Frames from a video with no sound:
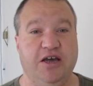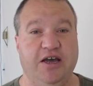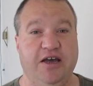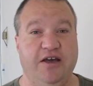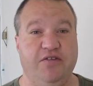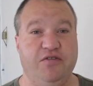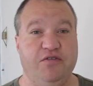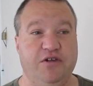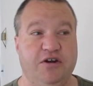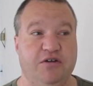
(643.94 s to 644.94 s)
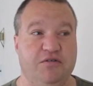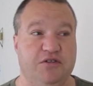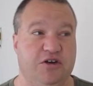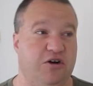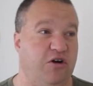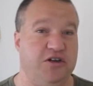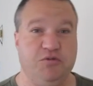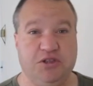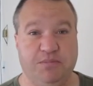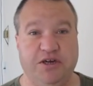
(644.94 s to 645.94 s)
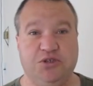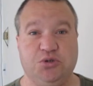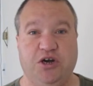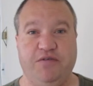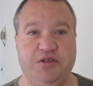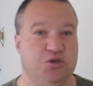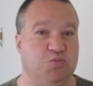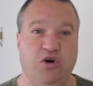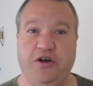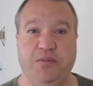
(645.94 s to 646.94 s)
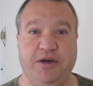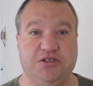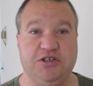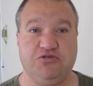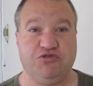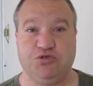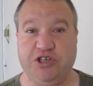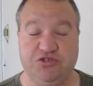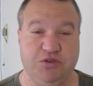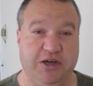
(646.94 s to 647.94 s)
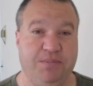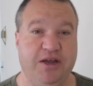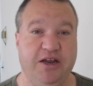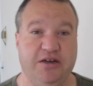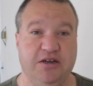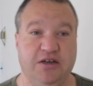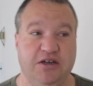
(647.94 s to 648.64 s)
and they're going to argue with the bus driver. They just walk on the bus and ask for a transfer without paying.